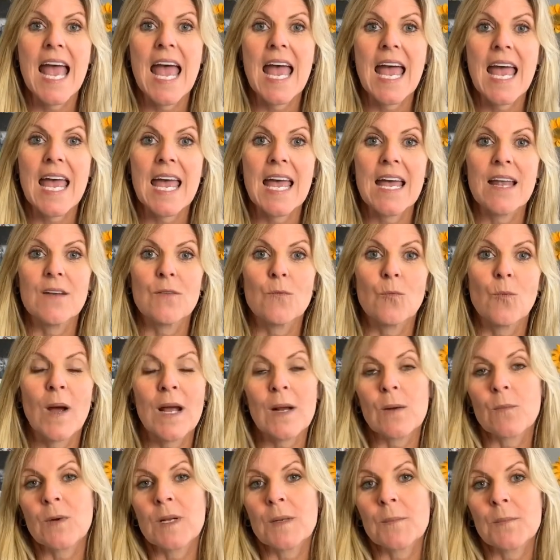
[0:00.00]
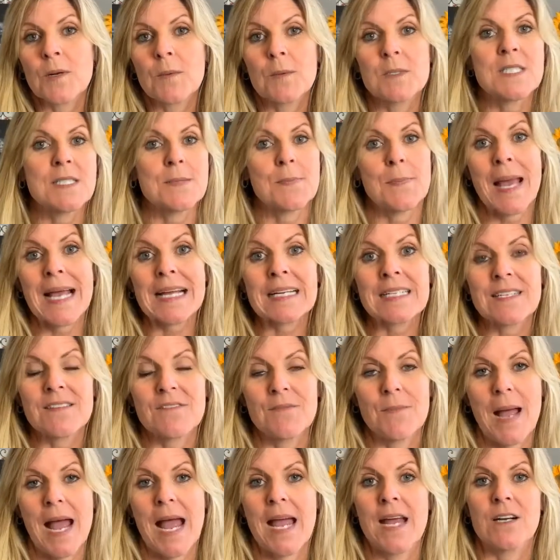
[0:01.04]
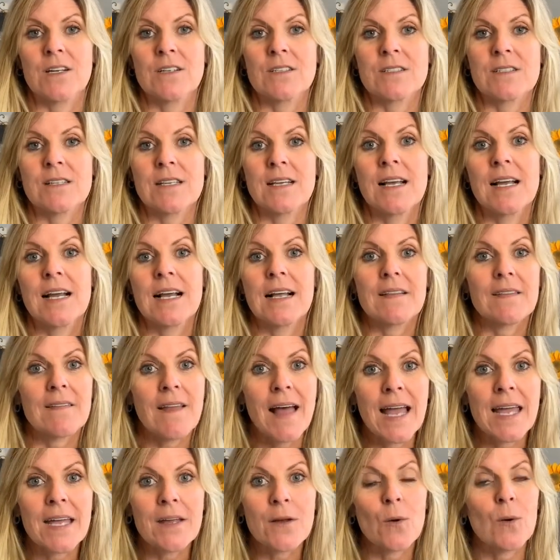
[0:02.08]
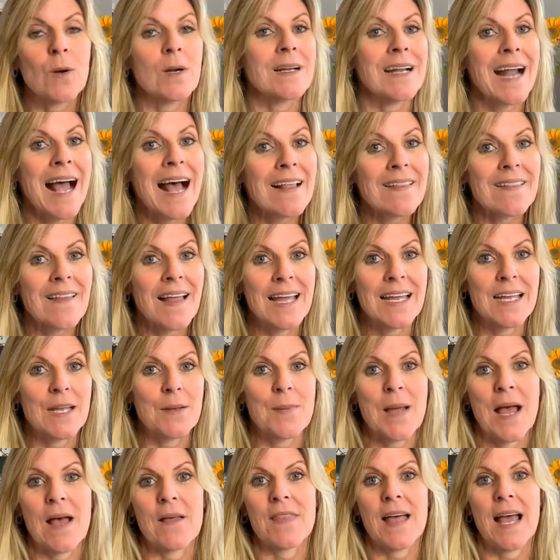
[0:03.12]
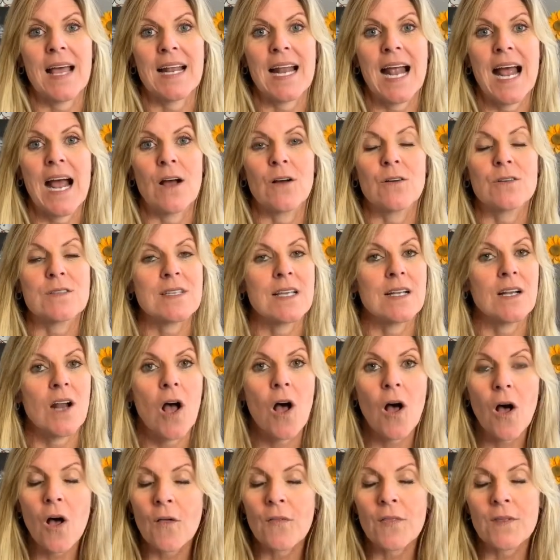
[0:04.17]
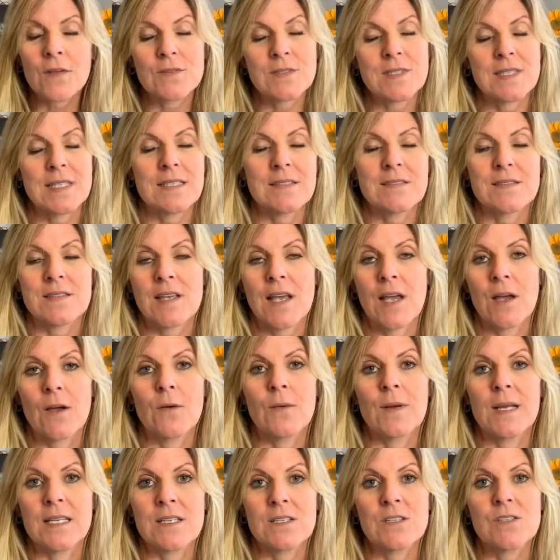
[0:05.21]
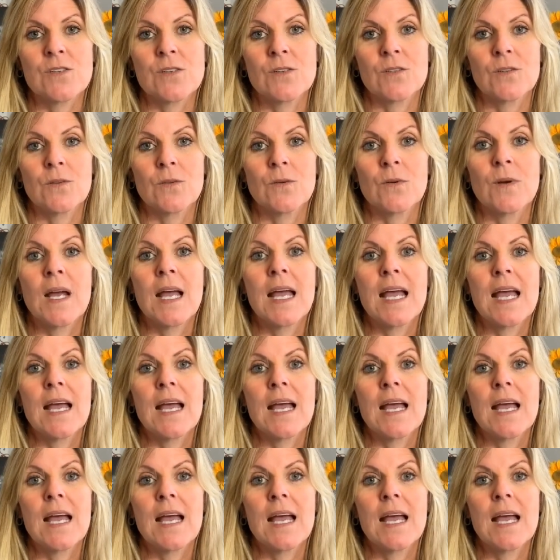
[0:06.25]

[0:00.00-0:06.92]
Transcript: and what would prospective buyers like or not like about that house and all those things go into